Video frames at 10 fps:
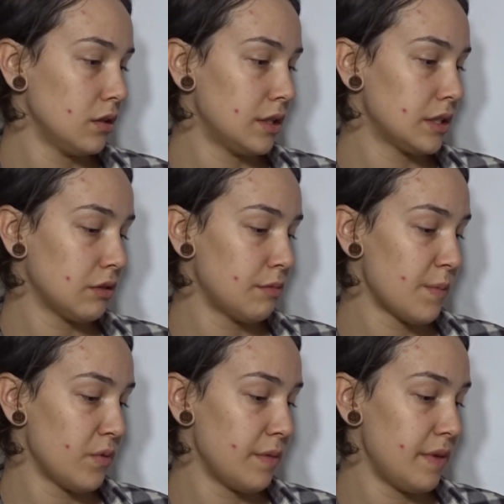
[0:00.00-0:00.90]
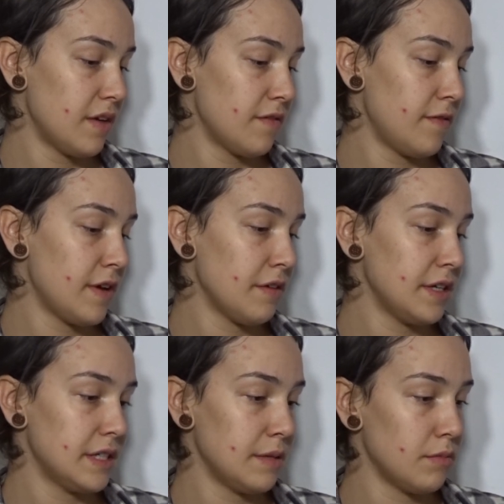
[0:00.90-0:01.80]
And I remember it being very
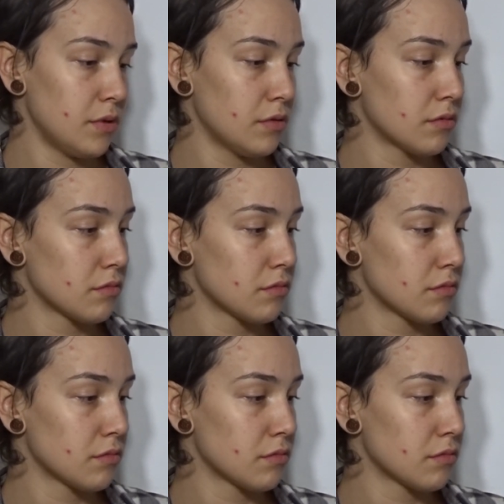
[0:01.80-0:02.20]
simple.